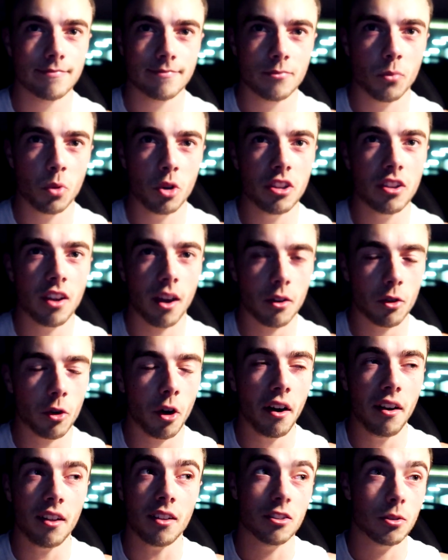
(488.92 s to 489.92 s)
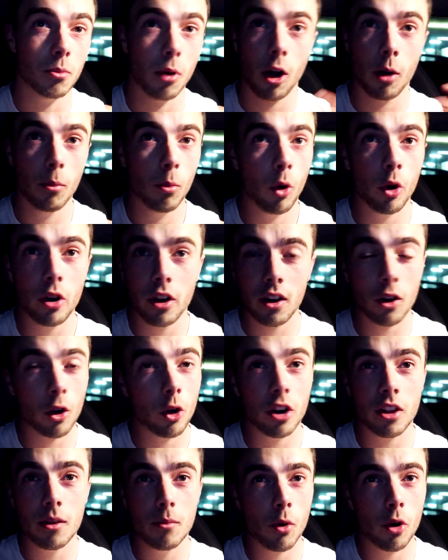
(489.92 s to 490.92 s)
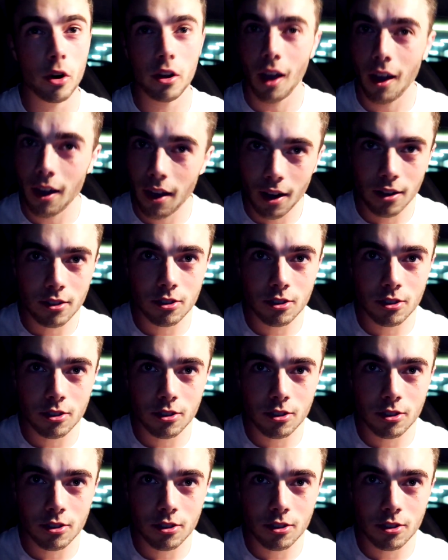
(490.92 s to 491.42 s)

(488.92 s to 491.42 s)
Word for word: We need to get grinding tomorrow morning, early morning again.